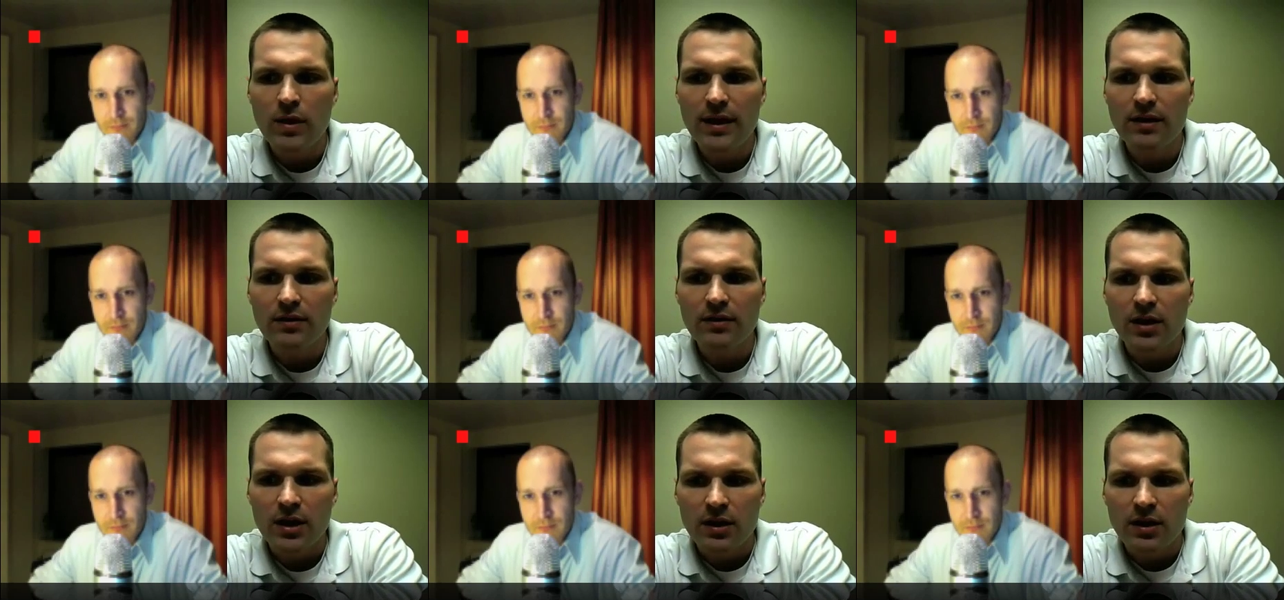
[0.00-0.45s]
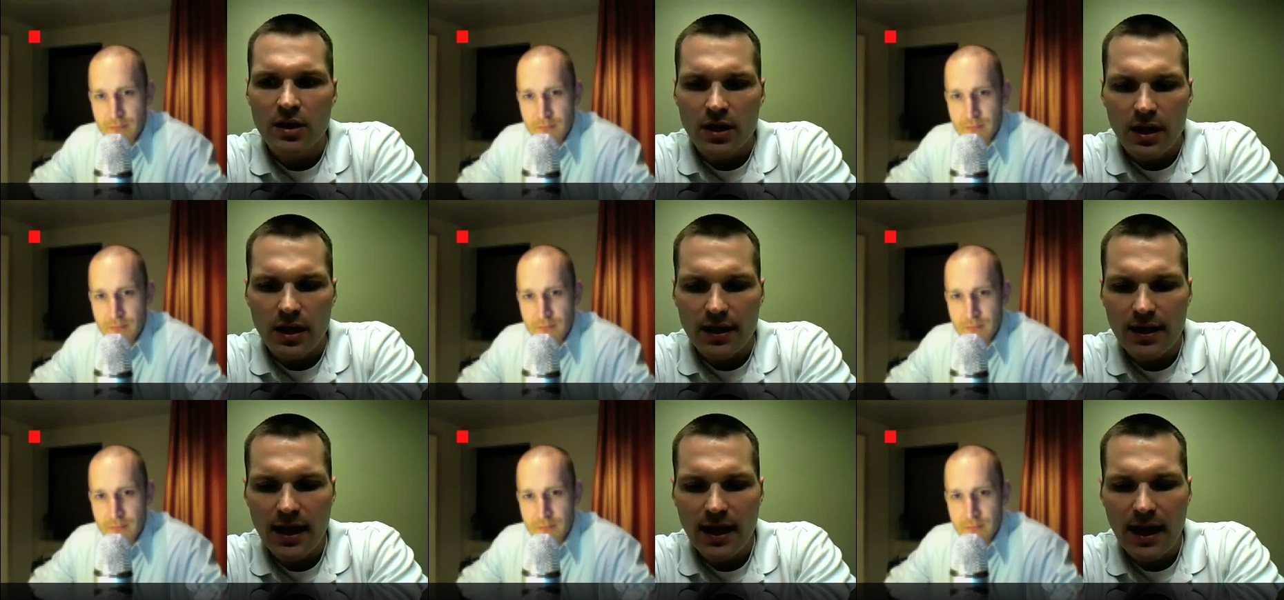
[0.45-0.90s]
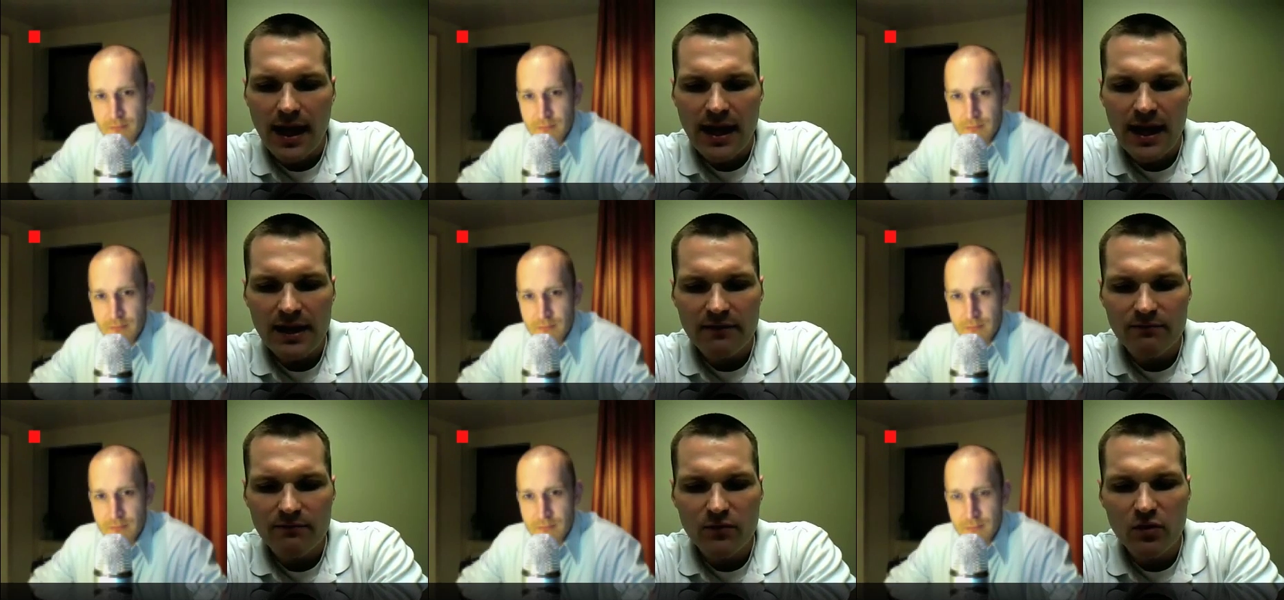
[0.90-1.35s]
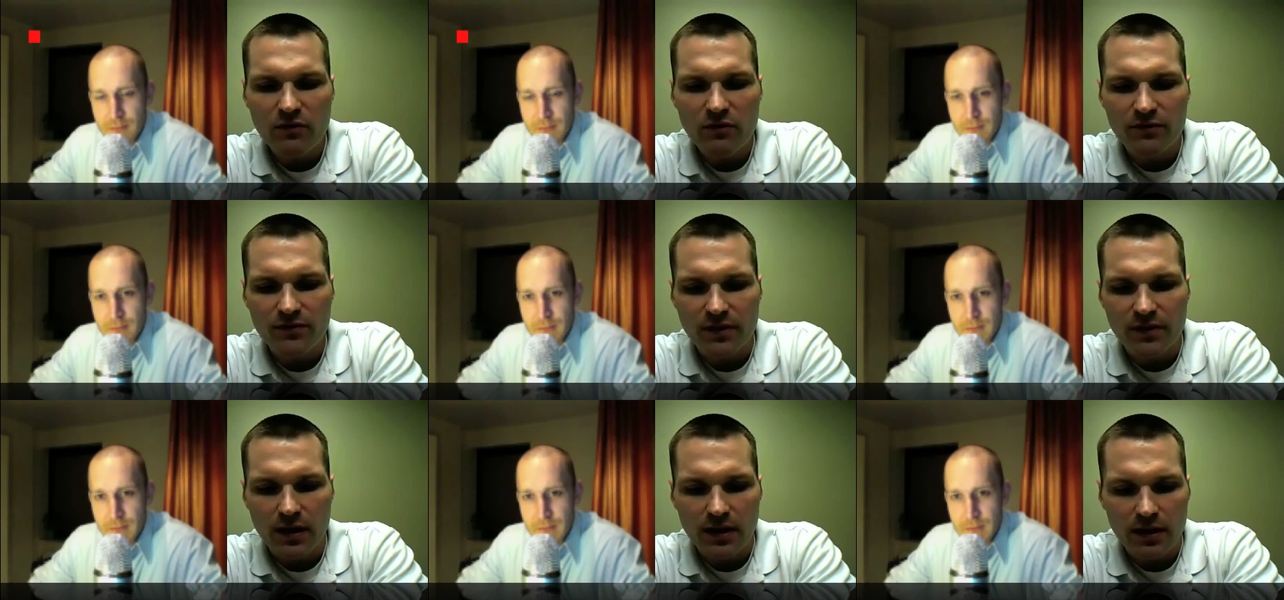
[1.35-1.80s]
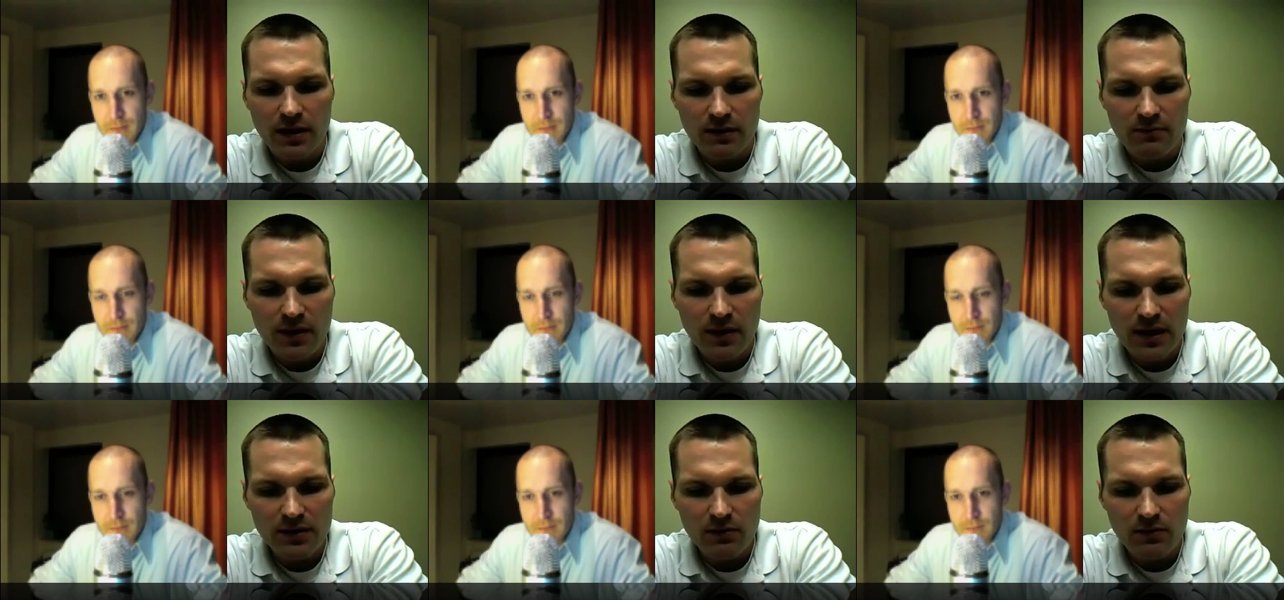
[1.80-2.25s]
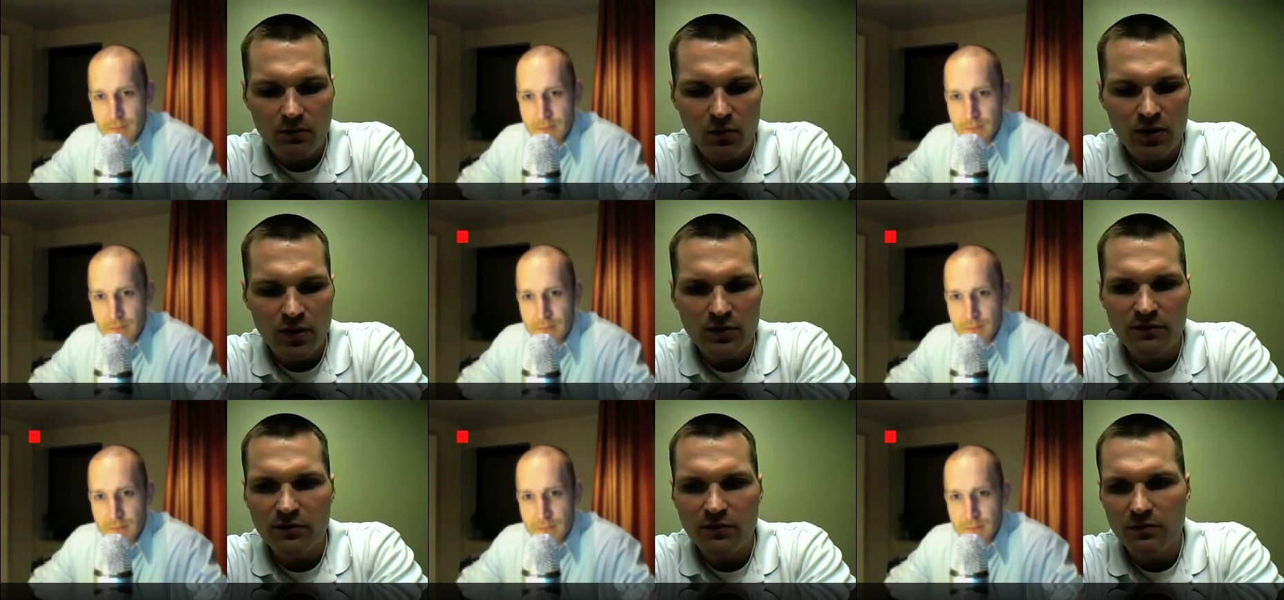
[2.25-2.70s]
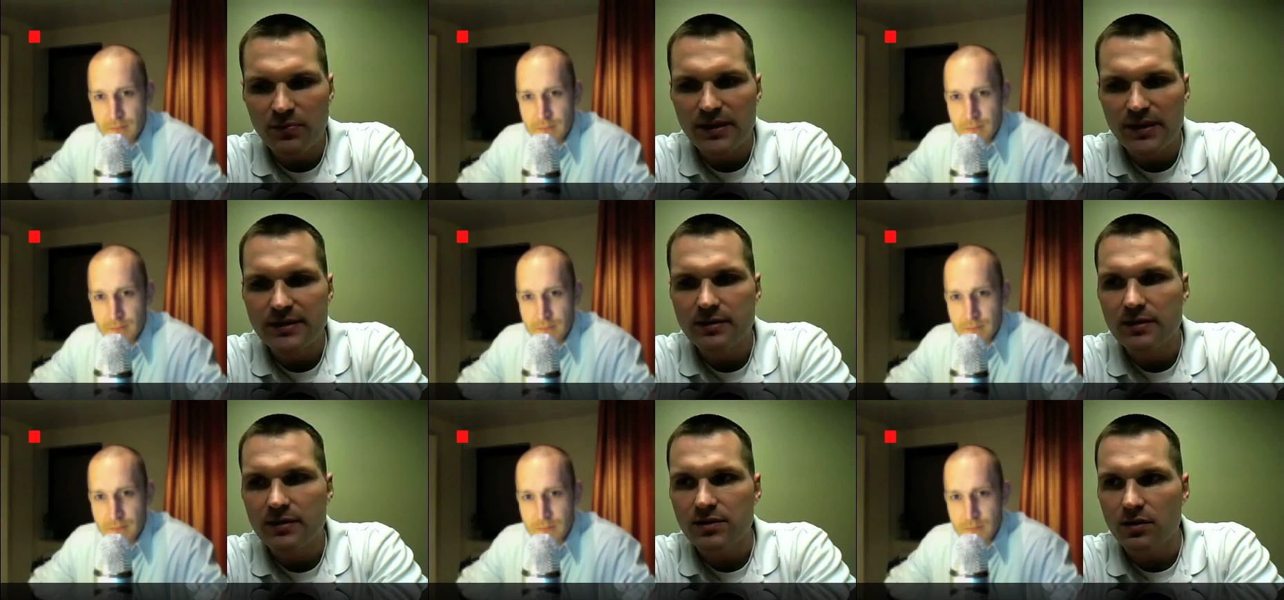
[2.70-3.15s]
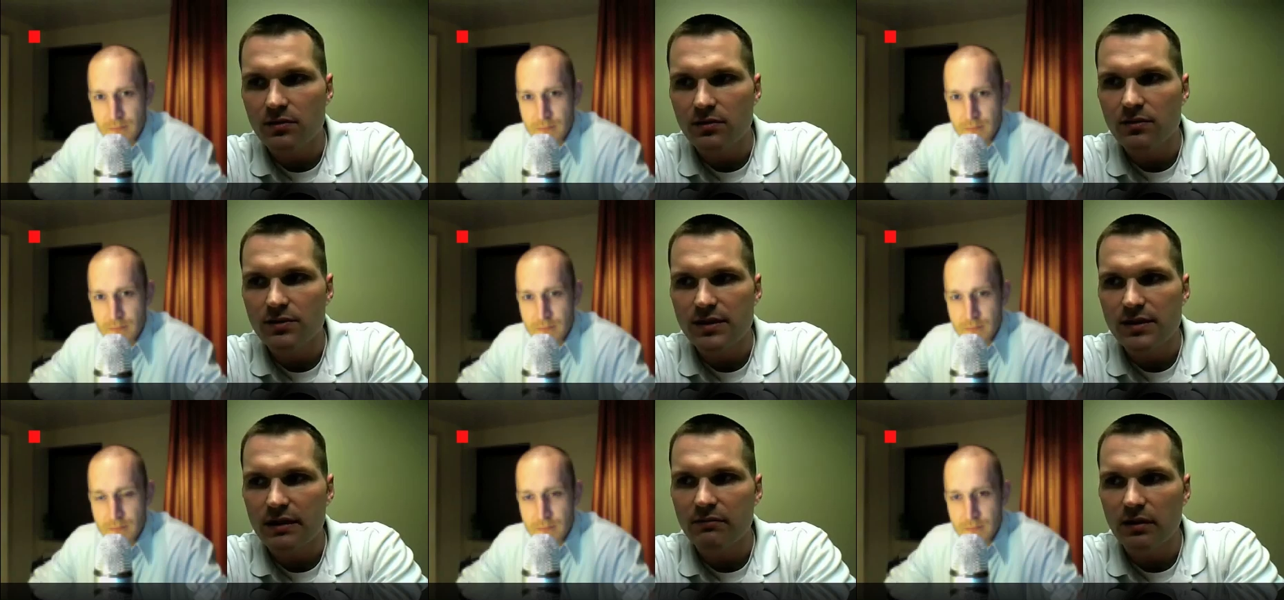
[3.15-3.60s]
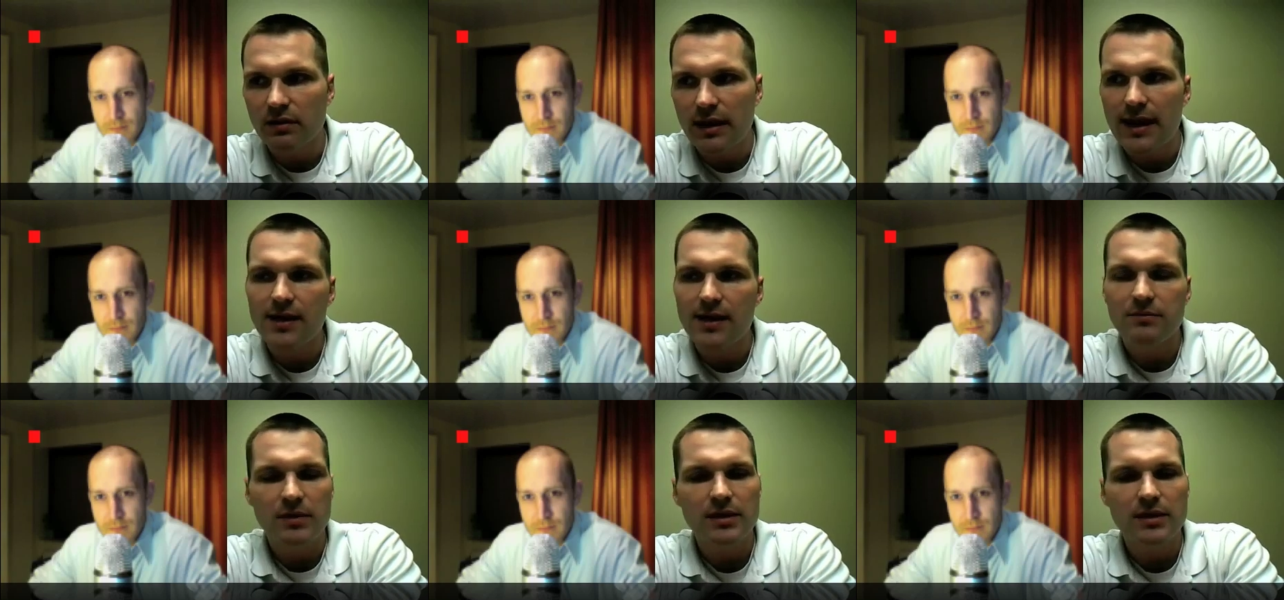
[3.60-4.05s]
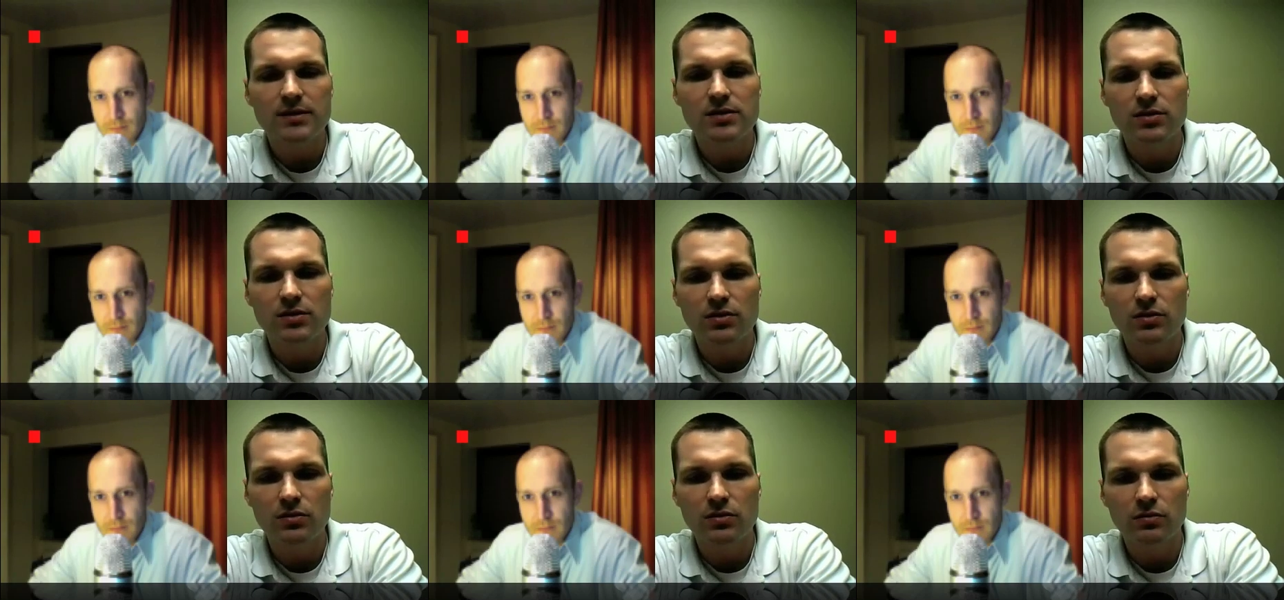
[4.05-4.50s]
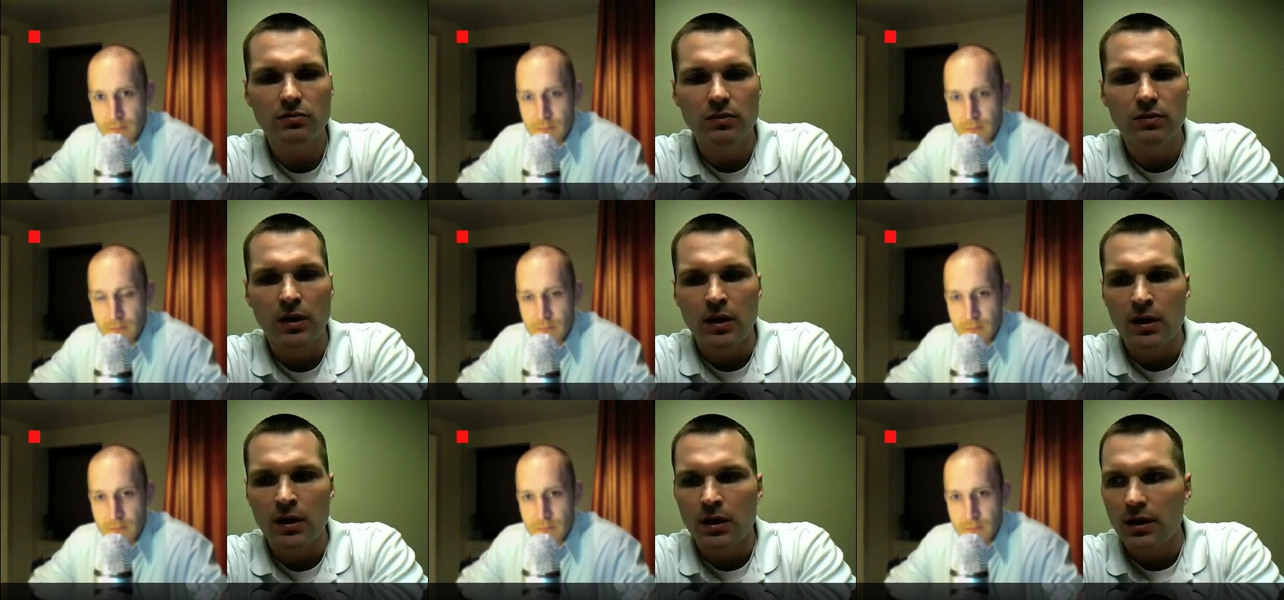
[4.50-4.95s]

Speaker 1: Well, I have moved. Uh, my wonderful business owners have allowed me to,